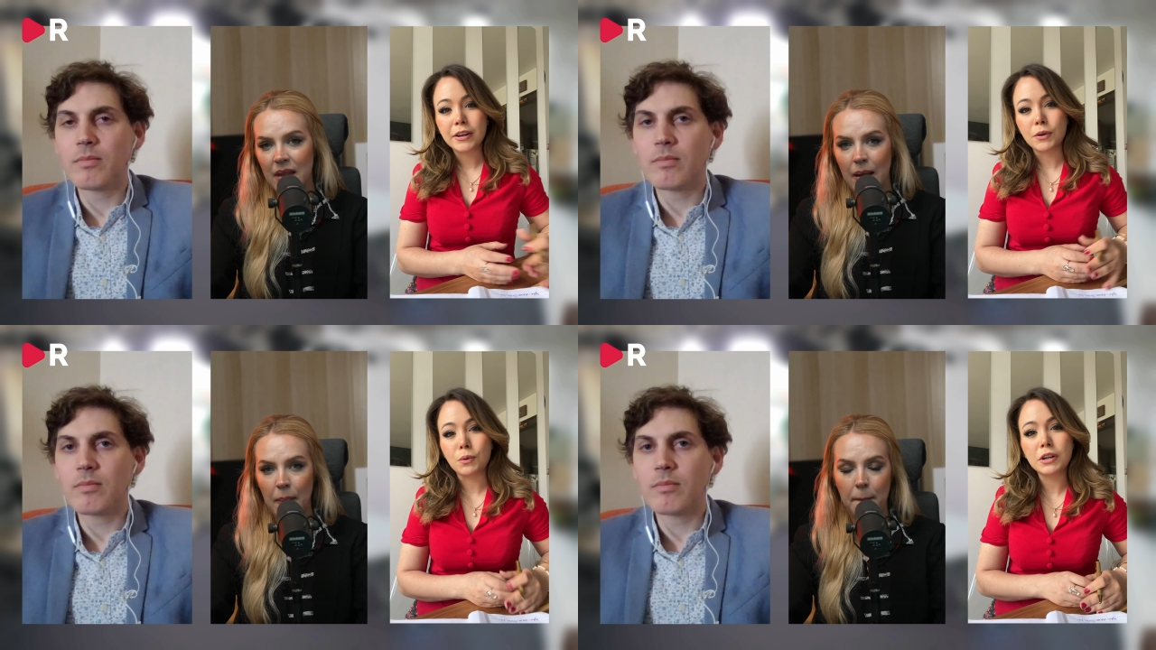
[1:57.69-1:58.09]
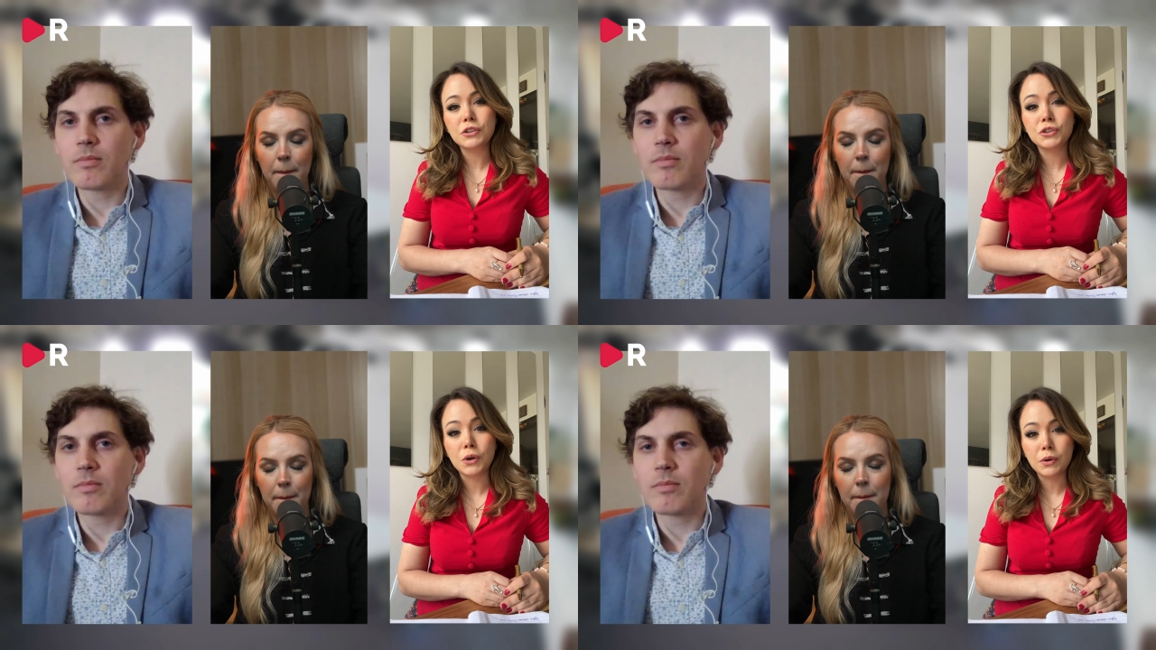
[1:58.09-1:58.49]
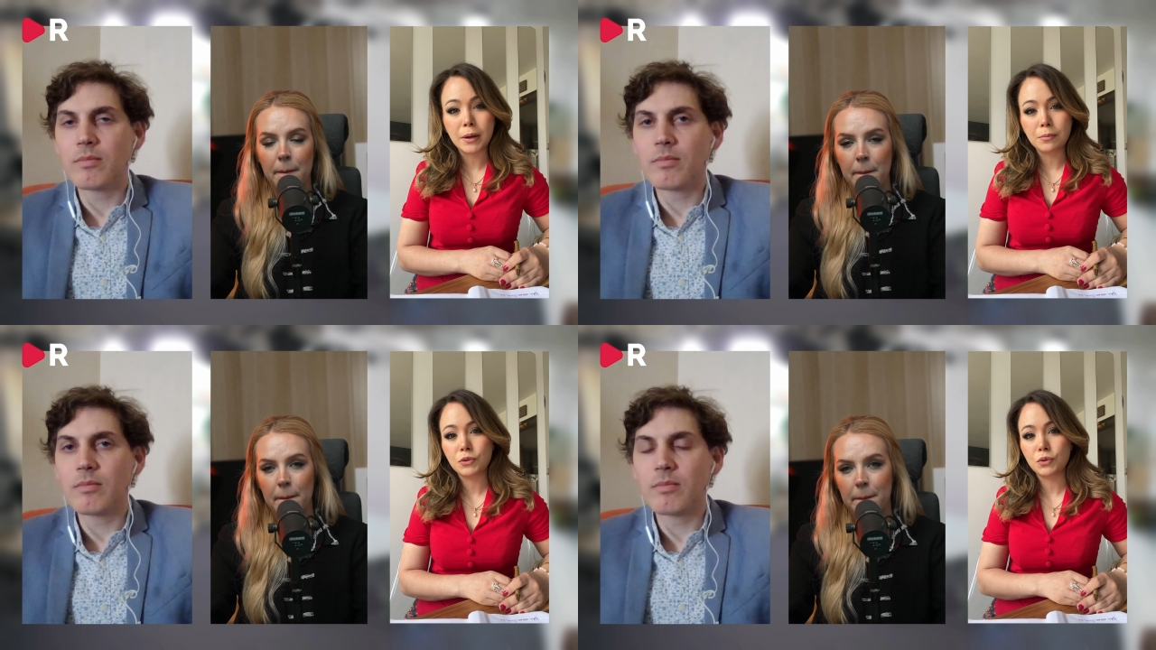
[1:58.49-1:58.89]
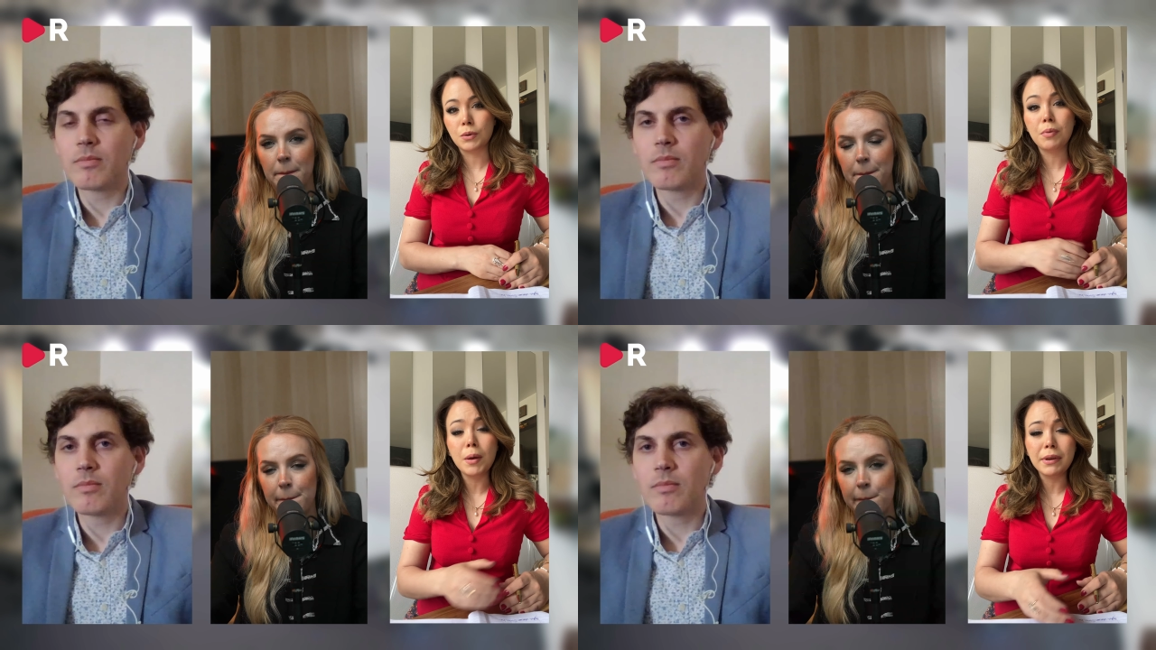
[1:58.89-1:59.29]
Speaker 1: They want to show them to the
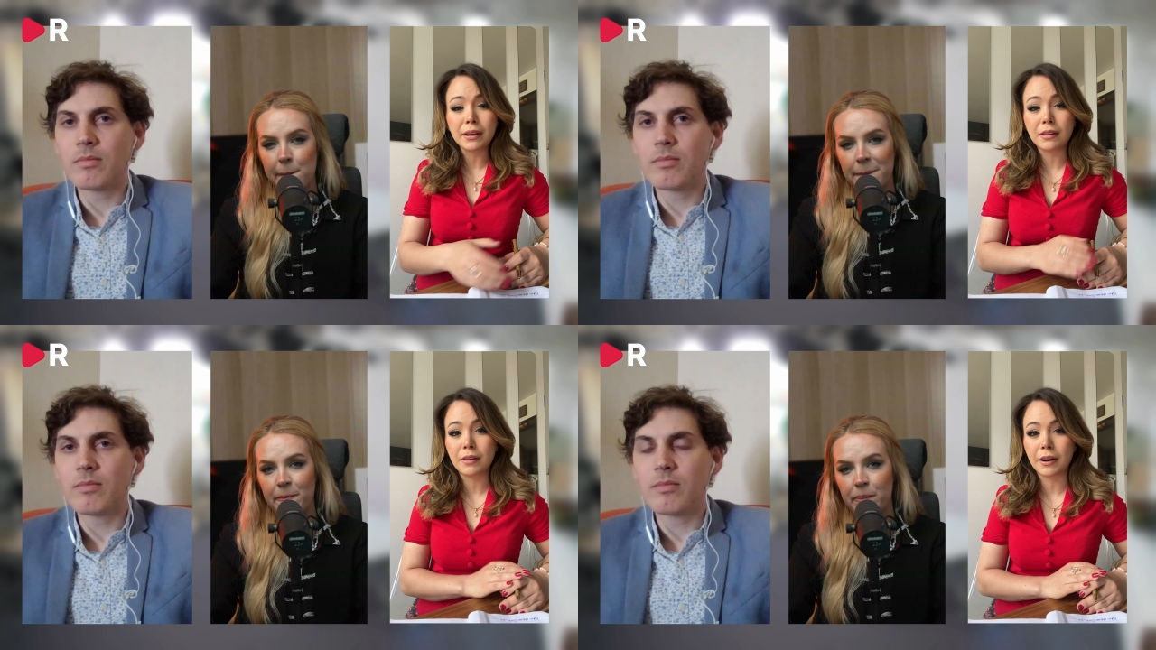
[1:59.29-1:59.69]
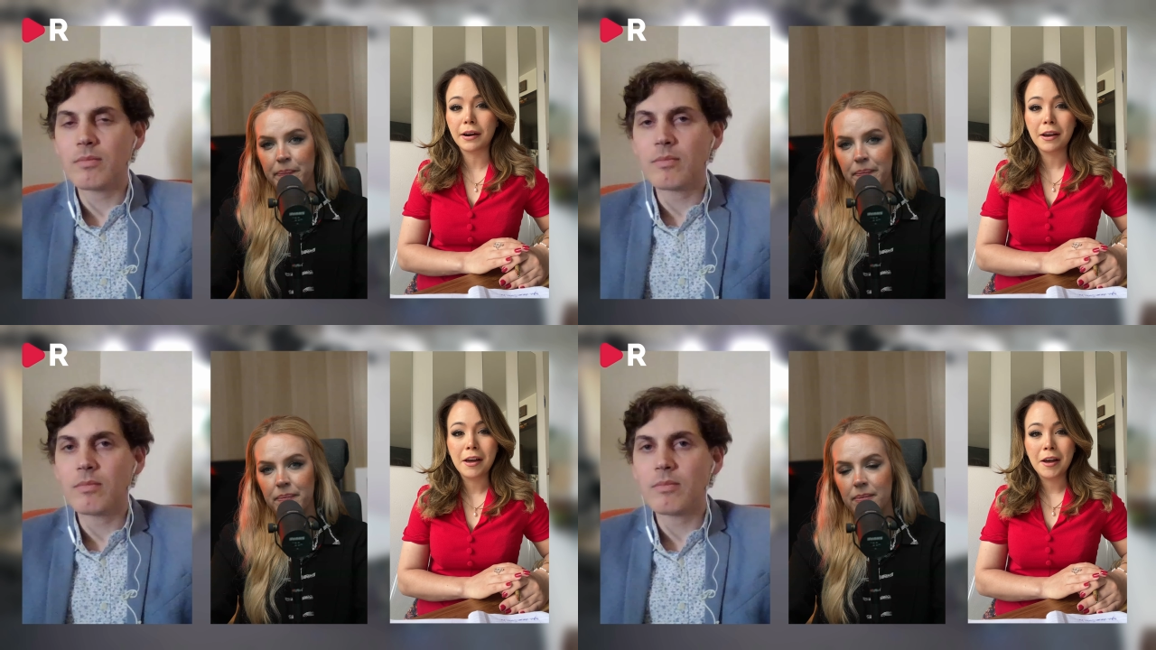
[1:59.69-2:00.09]
public that they're